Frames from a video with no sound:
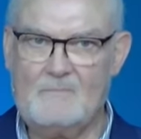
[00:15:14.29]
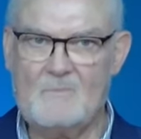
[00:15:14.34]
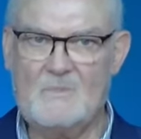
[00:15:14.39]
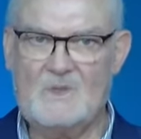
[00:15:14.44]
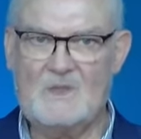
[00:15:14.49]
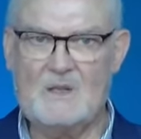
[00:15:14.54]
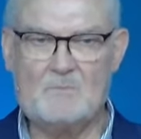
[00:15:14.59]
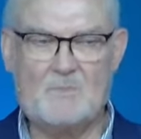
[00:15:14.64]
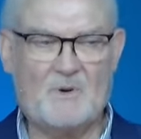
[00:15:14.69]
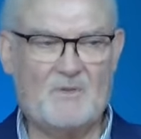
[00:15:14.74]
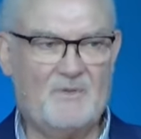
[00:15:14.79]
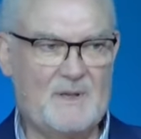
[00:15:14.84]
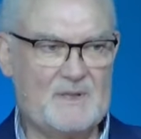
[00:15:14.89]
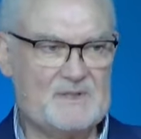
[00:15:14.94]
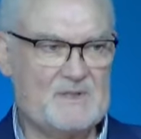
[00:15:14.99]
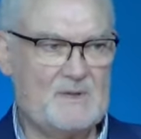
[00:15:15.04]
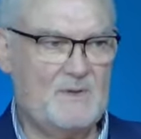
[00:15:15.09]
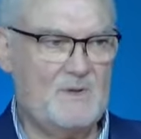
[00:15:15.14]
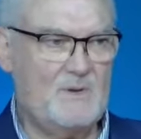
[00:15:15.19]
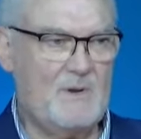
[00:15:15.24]
And the
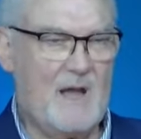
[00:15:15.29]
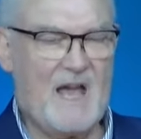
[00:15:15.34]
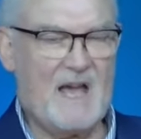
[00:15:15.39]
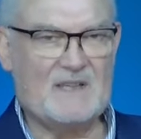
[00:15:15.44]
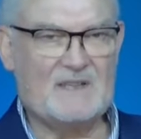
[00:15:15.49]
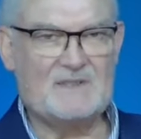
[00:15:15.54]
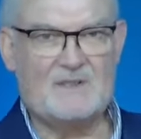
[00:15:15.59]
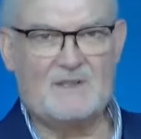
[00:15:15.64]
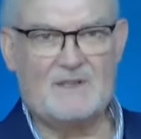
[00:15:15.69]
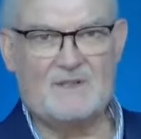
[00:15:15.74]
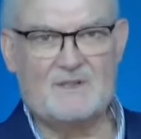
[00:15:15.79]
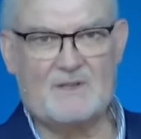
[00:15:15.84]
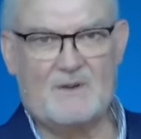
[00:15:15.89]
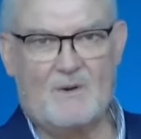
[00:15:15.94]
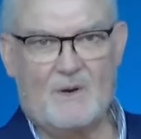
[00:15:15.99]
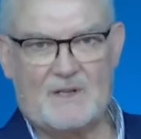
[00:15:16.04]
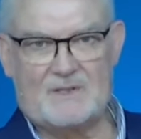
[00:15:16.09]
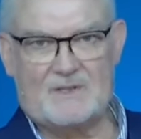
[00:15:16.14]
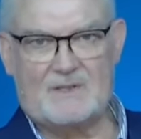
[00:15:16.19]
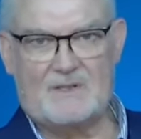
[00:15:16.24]
professor who asked this
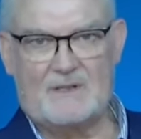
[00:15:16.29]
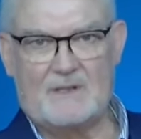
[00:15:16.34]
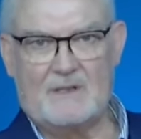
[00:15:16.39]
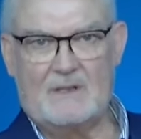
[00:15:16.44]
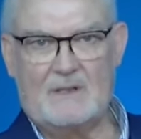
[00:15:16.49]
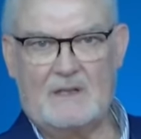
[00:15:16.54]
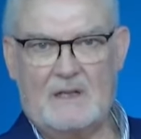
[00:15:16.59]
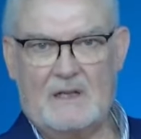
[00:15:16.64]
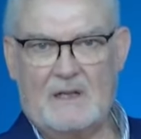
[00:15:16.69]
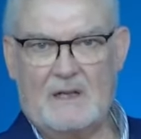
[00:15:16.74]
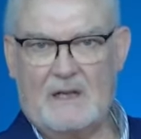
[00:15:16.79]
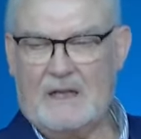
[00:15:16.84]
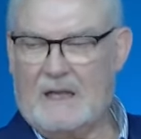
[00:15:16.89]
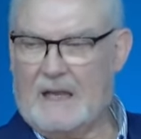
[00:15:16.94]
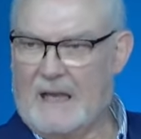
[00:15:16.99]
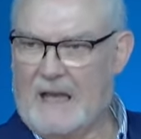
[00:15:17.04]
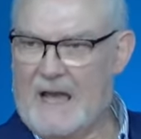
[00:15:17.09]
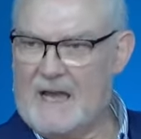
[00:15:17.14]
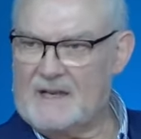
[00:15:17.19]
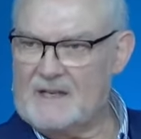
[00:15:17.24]
question
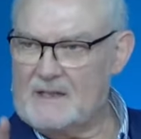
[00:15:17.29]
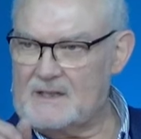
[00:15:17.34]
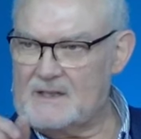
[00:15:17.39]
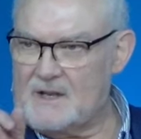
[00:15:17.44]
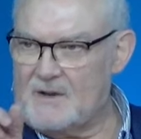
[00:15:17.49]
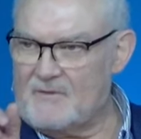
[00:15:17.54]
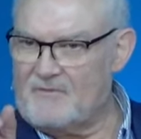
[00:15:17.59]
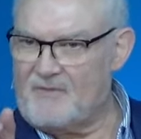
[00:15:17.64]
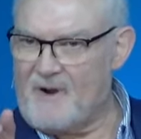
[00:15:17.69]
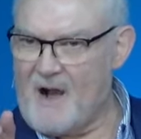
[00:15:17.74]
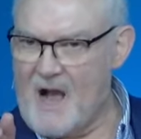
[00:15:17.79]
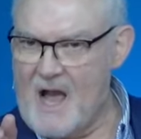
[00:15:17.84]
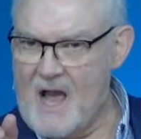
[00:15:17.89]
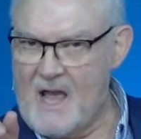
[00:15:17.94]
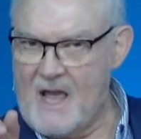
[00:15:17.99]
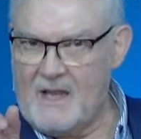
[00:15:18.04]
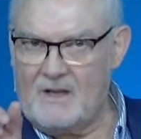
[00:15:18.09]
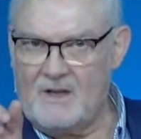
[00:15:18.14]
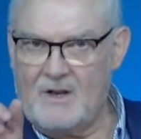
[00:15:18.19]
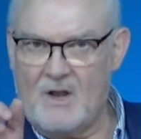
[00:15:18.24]
had a
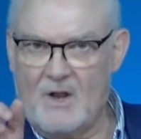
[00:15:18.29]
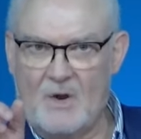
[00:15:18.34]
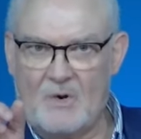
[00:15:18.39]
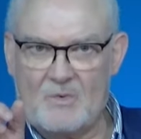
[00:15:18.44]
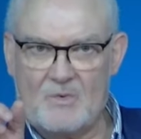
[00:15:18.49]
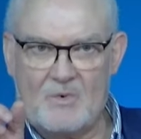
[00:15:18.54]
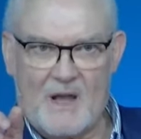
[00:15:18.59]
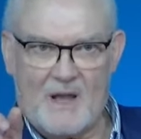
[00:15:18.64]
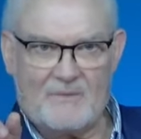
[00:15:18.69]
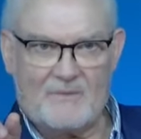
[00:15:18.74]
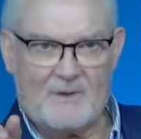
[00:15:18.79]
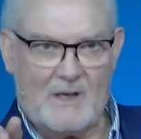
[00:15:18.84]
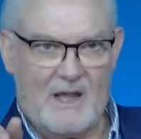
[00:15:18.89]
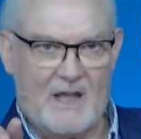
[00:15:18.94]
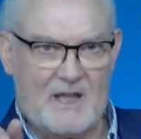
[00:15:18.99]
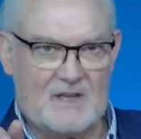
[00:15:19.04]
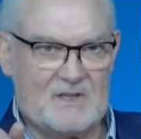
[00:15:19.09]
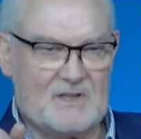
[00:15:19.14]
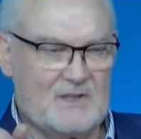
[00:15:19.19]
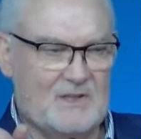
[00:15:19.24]
divine
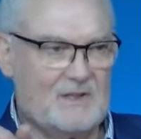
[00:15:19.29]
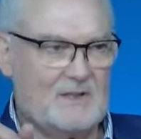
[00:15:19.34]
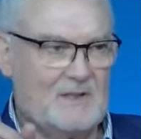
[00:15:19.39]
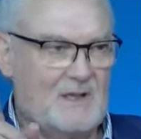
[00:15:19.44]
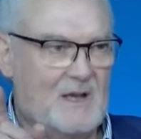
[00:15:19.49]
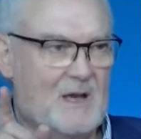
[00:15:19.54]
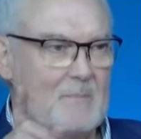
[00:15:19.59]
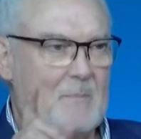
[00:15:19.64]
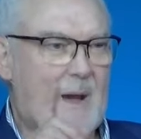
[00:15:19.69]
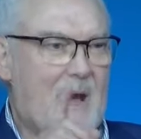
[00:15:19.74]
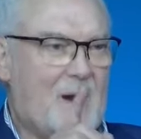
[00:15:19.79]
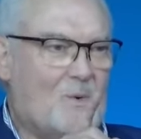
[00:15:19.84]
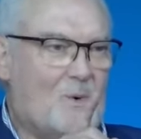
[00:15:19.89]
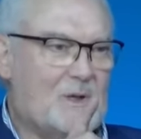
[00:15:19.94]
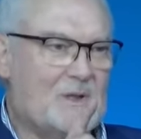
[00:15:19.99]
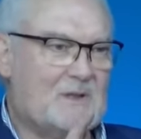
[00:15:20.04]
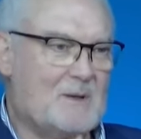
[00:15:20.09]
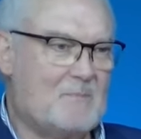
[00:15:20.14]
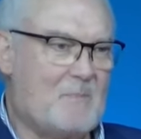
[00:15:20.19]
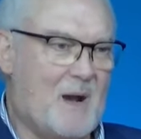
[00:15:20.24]
revelation about
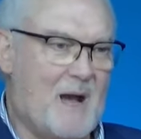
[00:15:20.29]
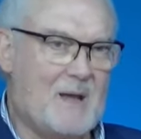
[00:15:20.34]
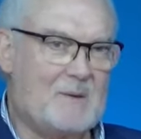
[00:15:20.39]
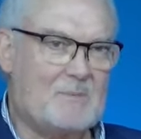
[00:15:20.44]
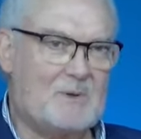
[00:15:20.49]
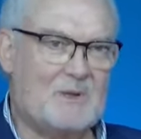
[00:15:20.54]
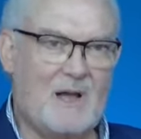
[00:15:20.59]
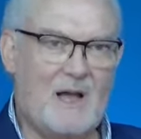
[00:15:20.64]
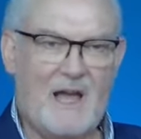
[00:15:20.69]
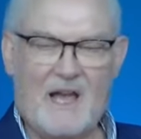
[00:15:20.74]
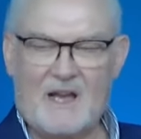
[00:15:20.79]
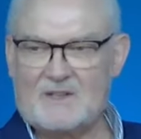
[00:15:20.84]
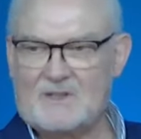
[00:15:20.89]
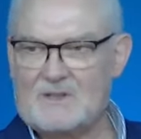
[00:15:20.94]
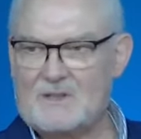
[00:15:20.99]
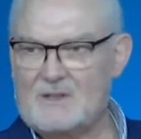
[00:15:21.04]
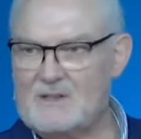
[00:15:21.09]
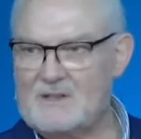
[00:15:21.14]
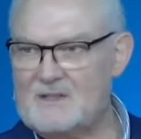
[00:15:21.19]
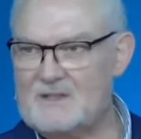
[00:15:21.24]
what the Bible
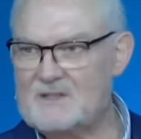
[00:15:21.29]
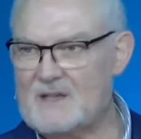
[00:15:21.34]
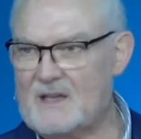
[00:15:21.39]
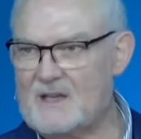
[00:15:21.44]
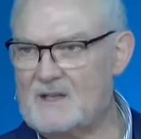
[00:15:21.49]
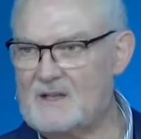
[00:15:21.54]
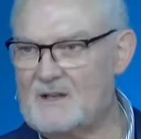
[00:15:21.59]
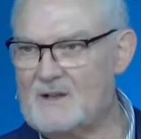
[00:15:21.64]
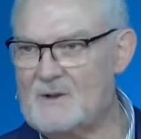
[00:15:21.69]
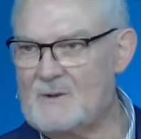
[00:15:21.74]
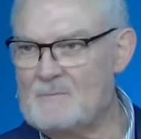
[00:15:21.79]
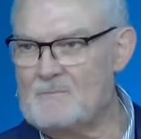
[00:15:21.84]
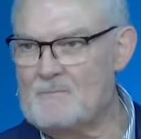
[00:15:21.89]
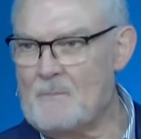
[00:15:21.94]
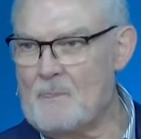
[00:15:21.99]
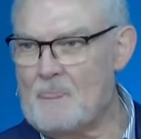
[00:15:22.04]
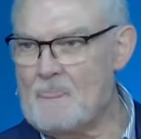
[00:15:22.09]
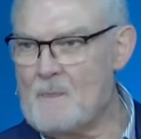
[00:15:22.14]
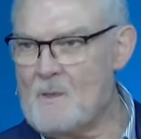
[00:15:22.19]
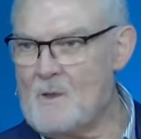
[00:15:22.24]
actually said.
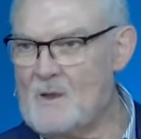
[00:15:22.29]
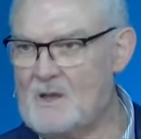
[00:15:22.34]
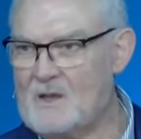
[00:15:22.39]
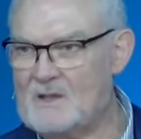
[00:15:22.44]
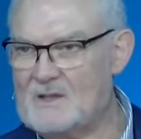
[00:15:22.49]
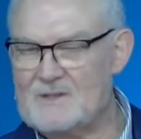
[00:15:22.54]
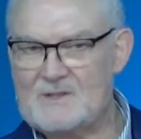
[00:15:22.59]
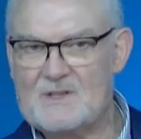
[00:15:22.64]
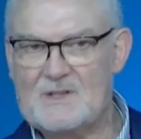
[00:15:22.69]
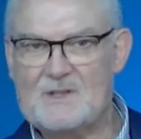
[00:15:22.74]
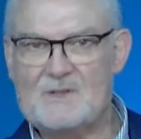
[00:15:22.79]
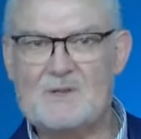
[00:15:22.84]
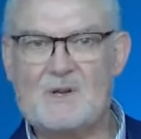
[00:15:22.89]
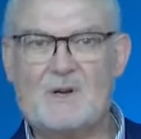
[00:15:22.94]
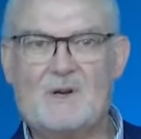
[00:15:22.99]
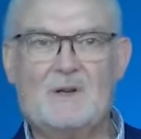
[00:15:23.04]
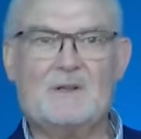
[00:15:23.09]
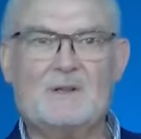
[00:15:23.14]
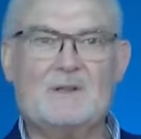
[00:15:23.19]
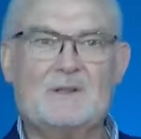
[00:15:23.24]
And she
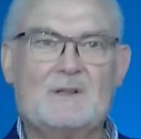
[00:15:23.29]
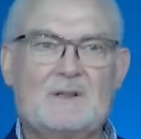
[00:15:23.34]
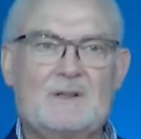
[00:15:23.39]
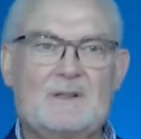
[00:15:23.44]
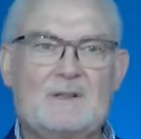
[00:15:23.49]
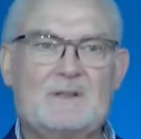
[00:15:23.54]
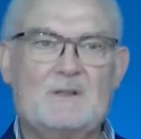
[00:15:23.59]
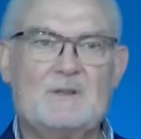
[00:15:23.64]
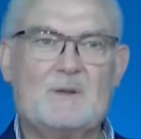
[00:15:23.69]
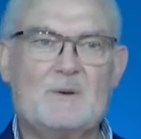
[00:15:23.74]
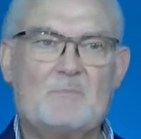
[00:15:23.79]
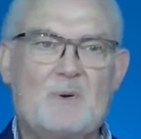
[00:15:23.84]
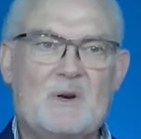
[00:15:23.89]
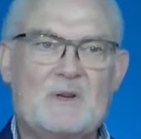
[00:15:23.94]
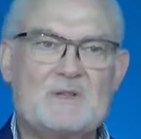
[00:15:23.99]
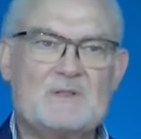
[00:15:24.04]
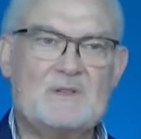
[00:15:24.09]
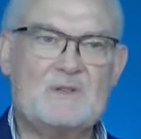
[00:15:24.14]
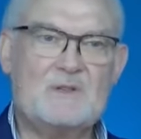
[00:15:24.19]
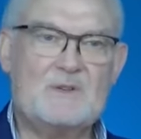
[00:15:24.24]
turned to the
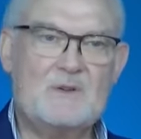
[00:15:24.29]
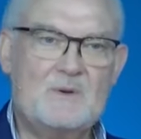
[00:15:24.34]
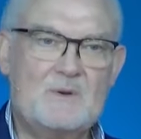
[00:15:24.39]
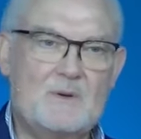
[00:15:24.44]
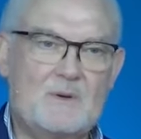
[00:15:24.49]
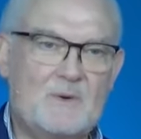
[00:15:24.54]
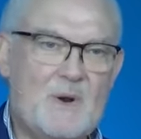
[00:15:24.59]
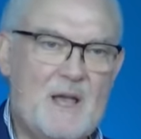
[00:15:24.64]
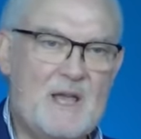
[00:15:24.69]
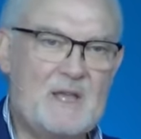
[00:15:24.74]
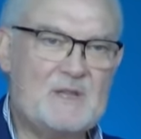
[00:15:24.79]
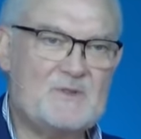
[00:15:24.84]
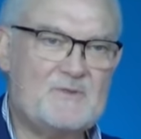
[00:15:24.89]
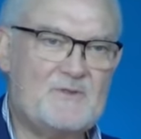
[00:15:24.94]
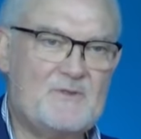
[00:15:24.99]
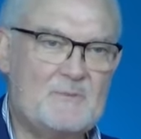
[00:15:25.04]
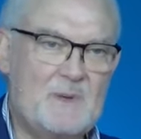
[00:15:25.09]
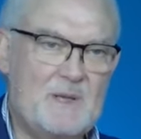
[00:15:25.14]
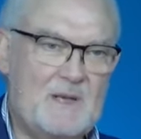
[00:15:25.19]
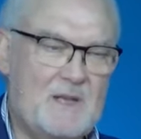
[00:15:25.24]
person who arranged
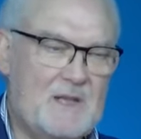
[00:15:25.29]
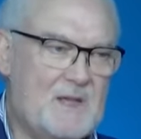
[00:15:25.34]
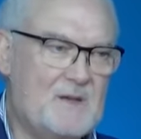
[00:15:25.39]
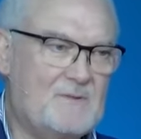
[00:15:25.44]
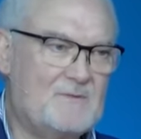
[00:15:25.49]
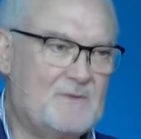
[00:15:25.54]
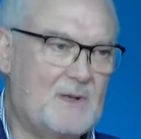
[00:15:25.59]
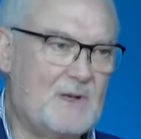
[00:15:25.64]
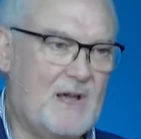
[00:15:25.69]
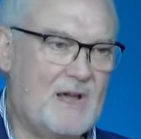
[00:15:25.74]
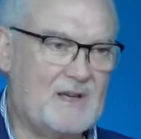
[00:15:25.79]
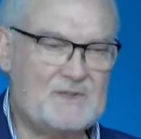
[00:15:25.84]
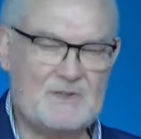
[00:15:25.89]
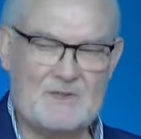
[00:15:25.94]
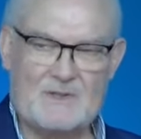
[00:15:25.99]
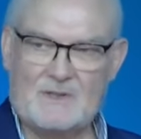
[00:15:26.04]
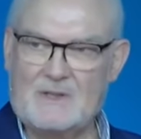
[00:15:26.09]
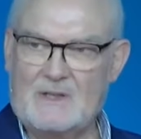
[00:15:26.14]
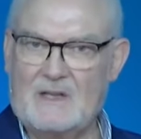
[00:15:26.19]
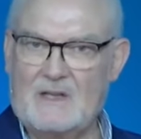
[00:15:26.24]
for me to give the
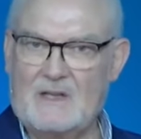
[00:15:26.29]
lecture